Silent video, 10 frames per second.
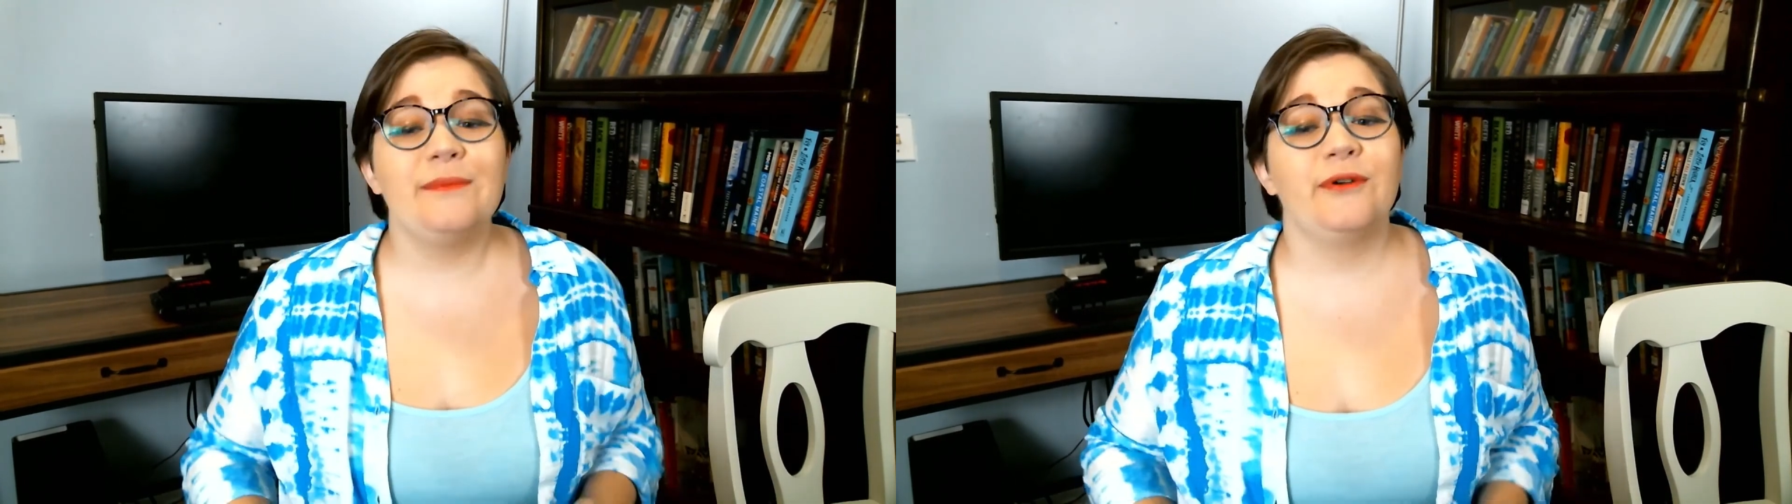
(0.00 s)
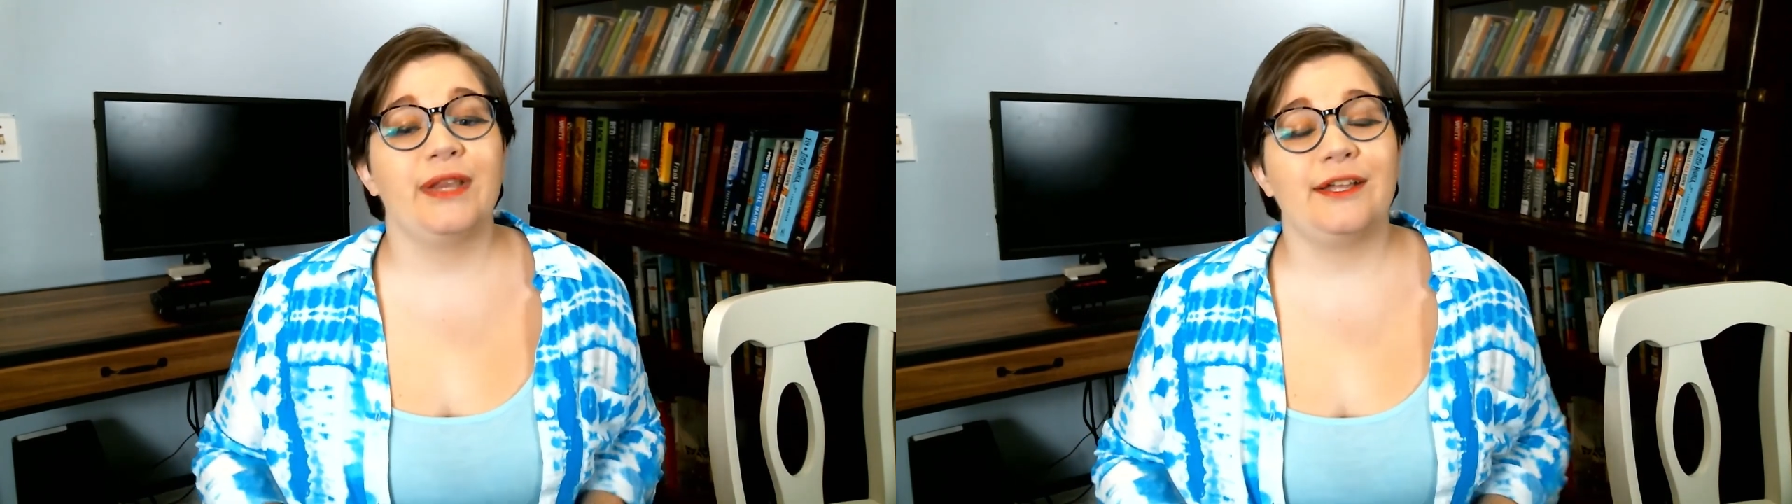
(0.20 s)

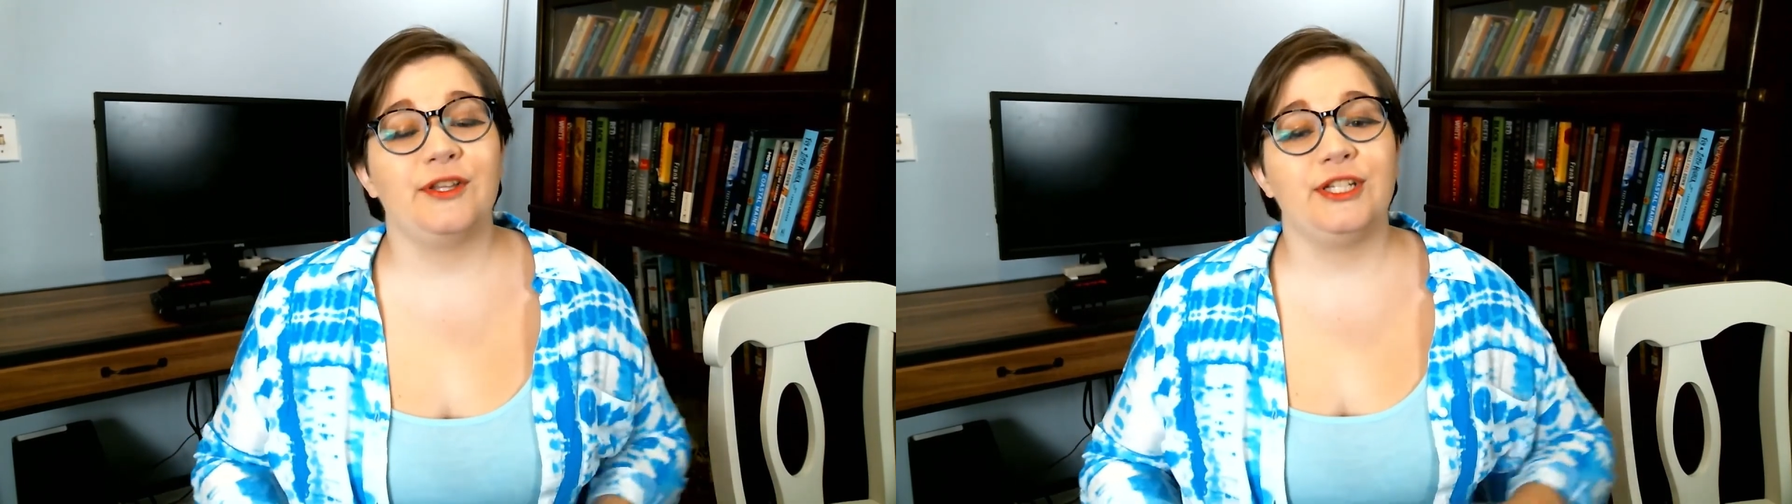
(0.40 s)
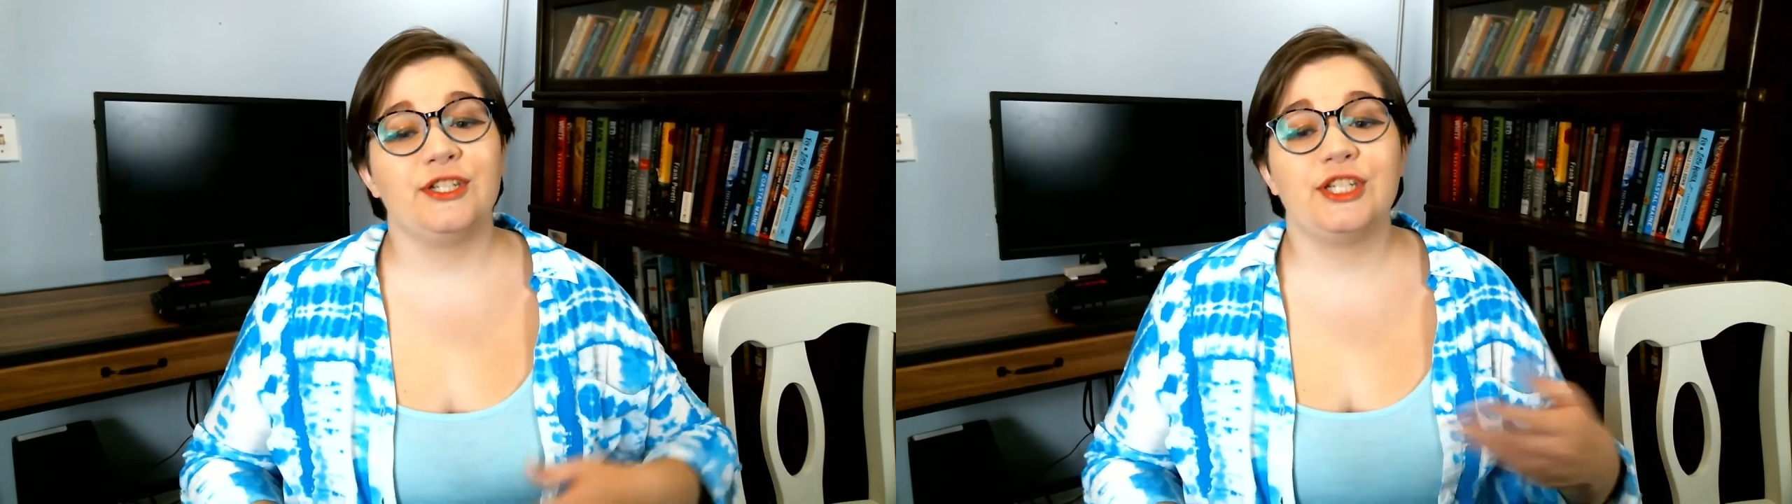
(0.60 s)
more
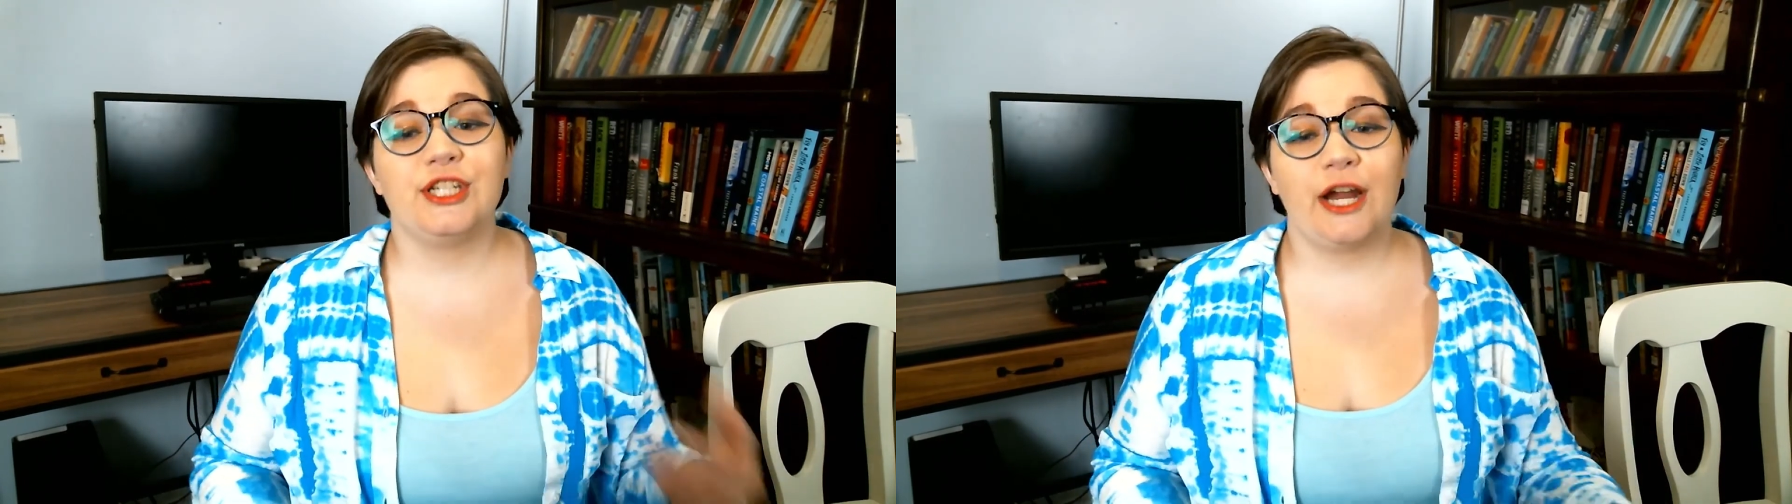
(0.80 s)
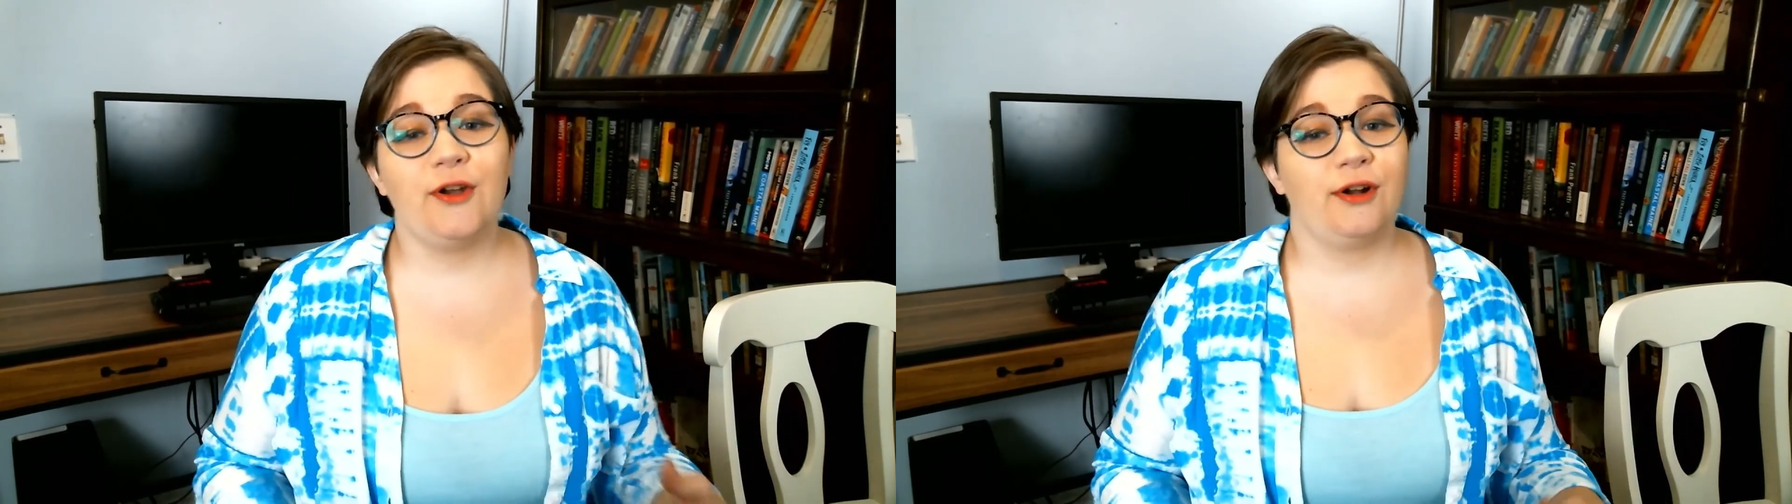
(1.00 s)
likely to share